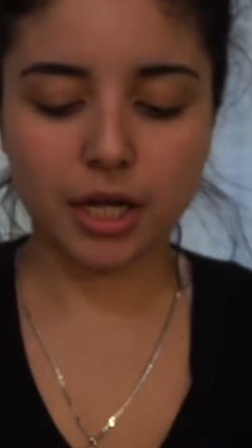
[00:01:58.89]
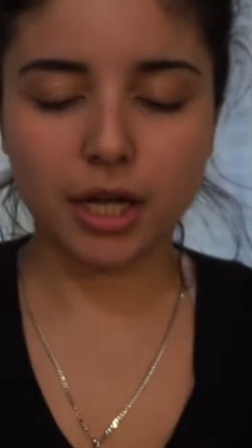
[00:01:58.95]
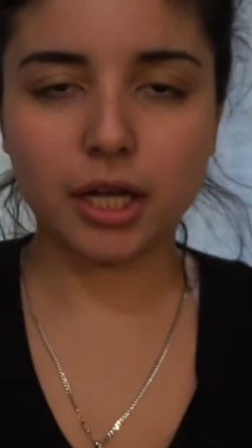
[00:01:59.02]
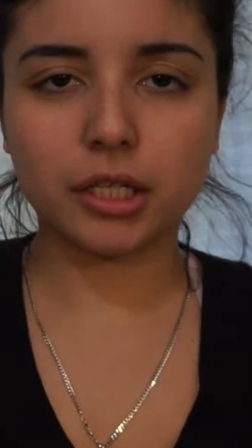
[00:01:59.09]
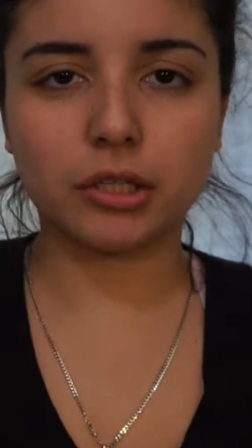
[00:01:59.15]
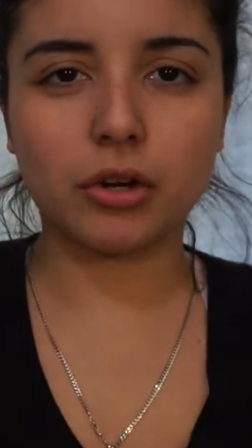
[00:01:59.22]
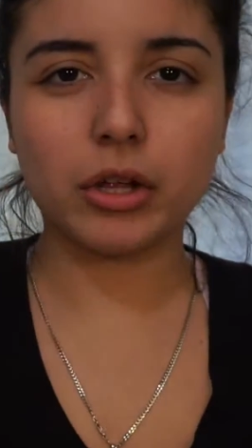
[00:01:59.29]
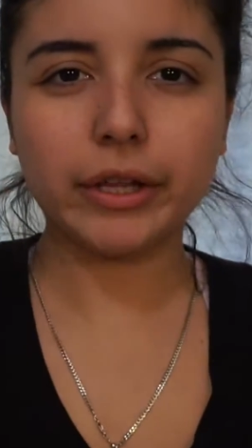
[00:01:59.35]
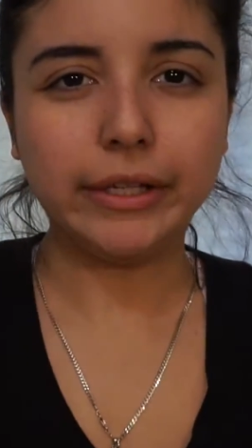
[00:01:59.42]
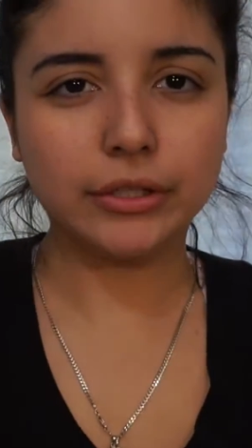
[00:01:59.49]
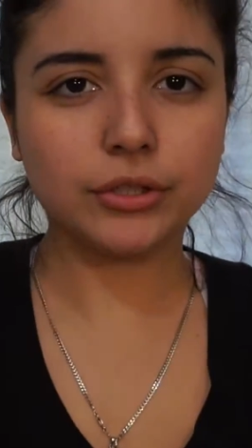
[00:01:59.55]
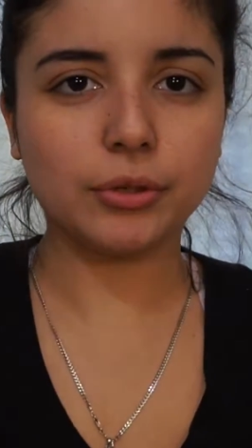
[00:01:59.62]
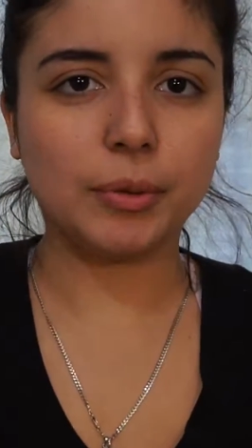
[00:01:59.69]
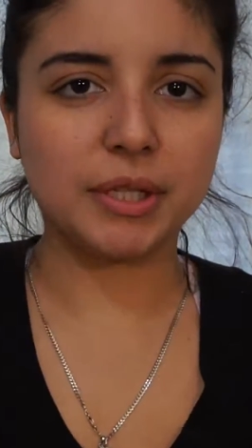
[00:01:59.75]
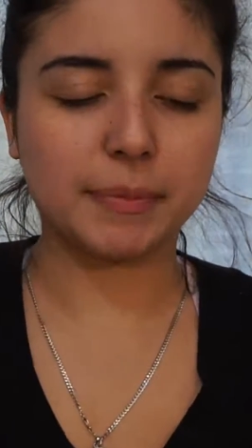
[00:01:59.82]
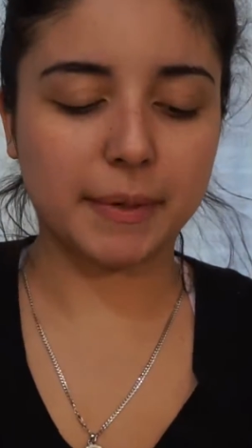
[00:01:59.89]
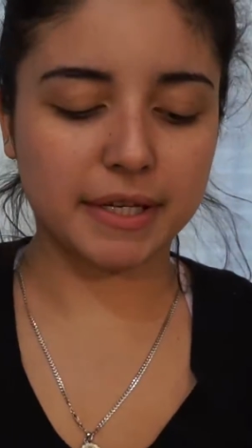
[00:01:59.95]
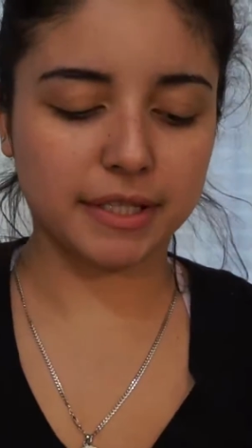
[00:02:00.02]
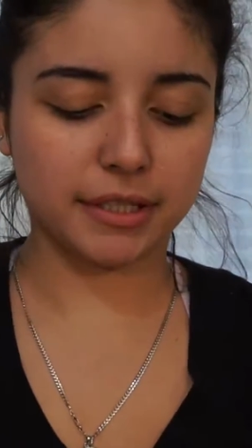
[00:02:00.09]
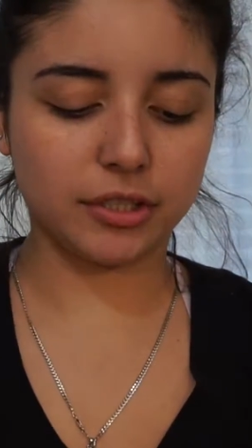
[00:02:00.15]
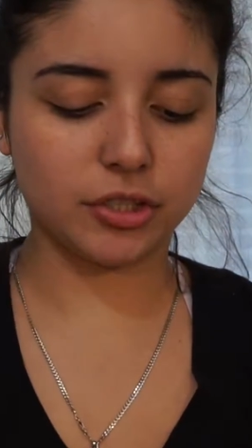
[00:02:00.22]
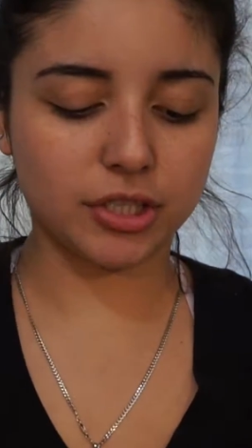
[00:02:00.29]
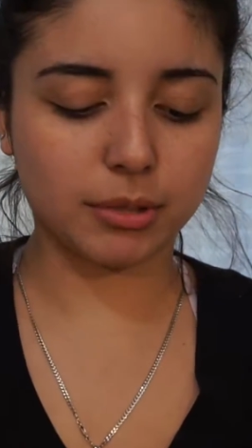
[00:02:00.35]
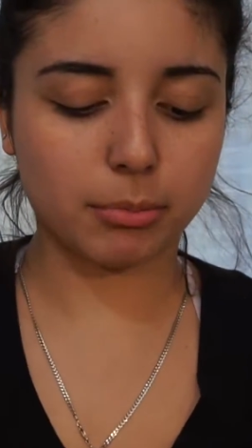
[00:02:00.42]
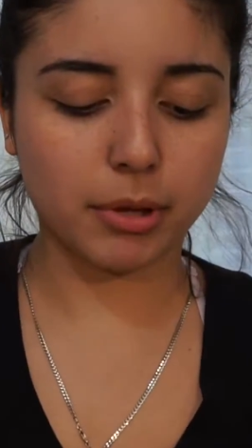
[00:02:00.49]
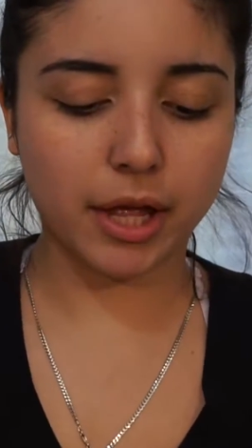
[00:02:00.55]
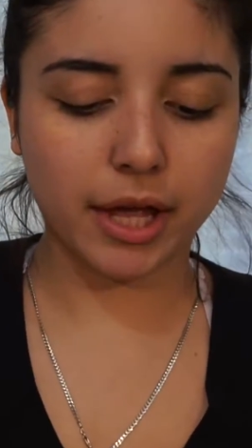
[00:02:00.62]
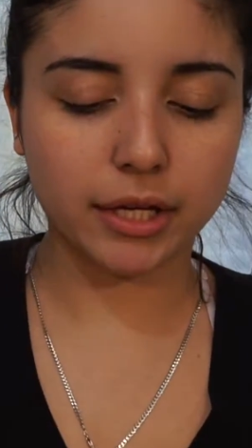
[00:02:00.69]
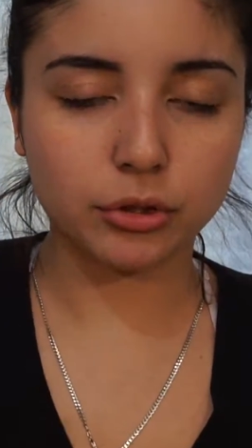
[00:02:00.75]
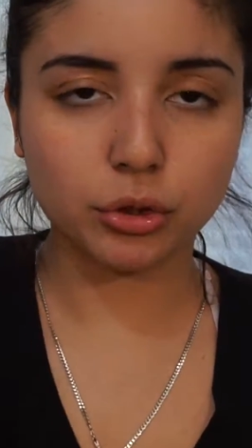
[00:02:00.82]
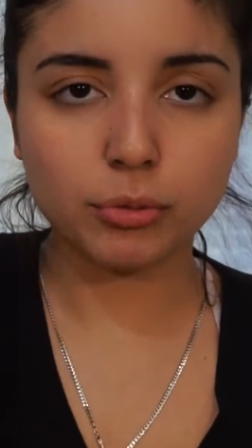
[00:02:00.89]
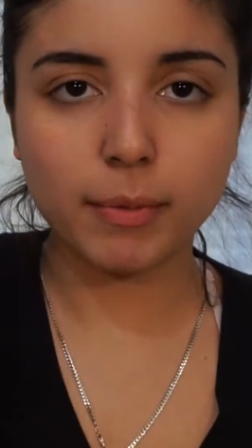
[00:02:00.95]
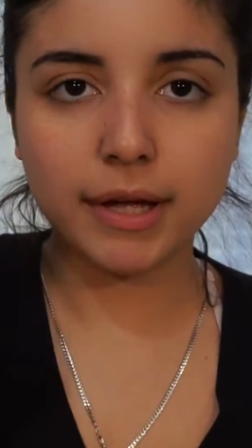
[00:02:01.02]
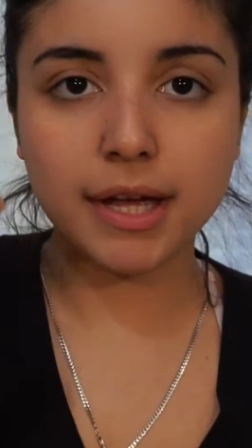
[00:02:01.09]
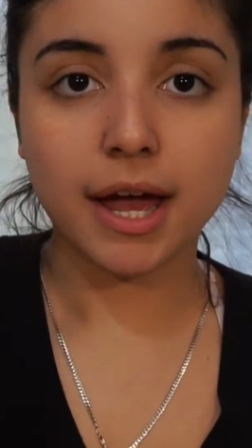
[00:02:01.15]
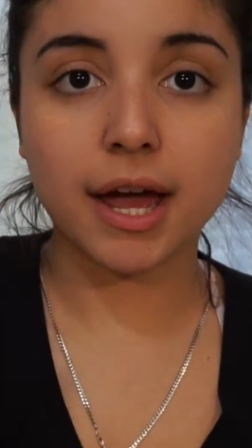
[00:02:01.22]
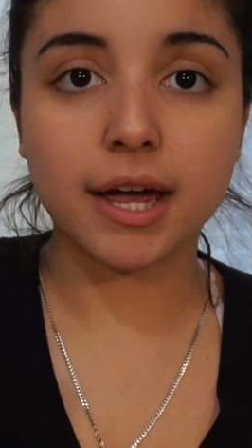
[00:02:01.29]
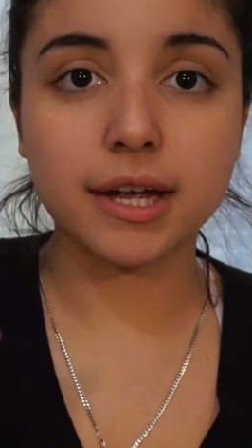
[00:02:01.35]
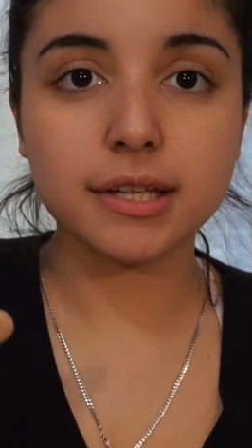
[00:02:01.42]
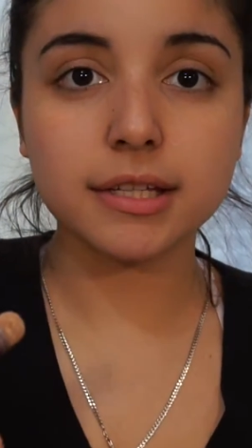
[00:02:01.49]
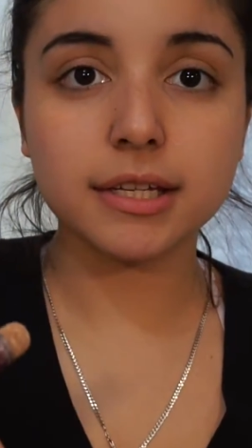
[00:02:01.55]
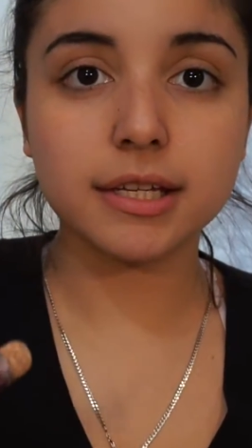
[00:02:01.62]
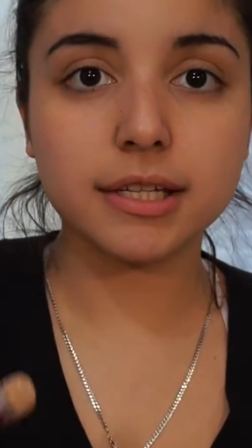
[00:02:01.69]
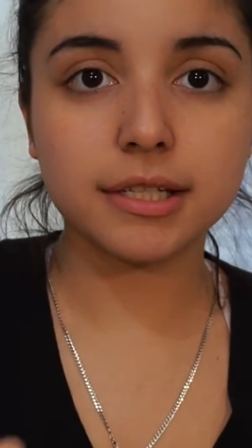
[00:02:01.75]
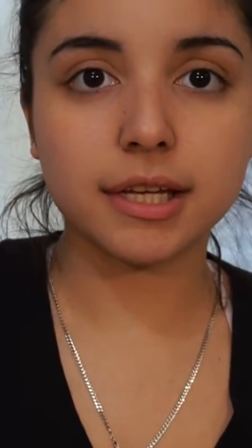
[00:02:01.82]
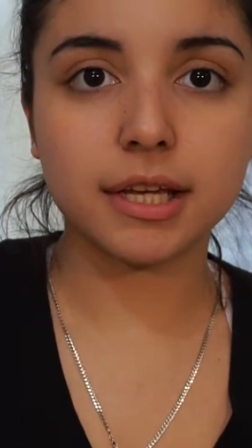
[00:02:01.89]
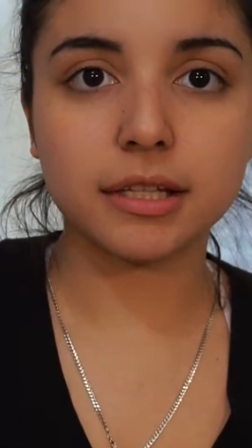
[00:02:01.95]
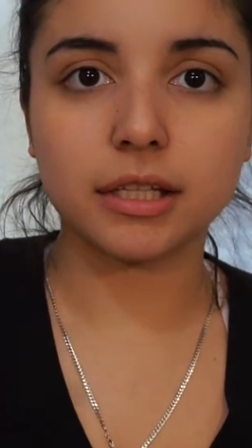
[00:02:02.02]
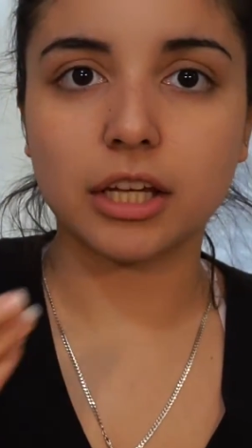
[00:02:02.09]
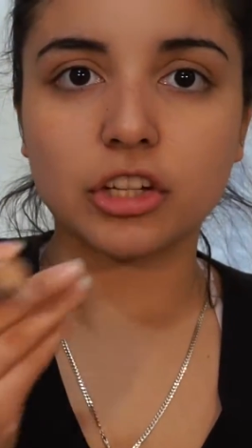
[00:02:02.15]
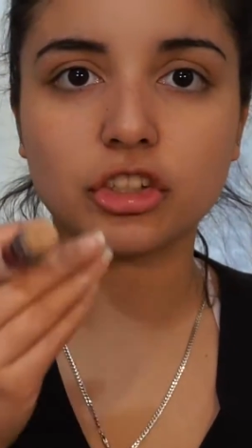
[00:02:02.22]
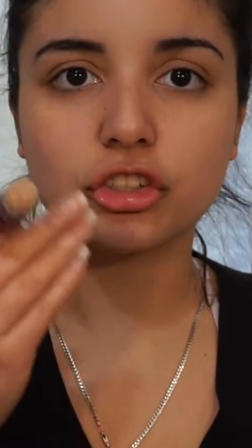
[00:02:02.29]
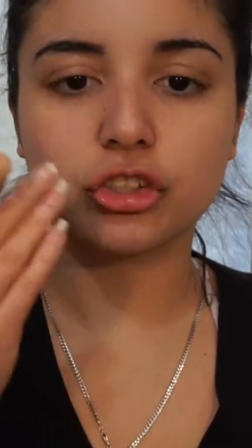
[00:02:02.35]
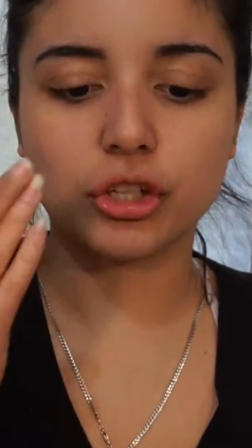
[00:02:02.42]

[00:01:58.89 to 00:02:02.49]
And all I do is basically just apply it to my eyelids and then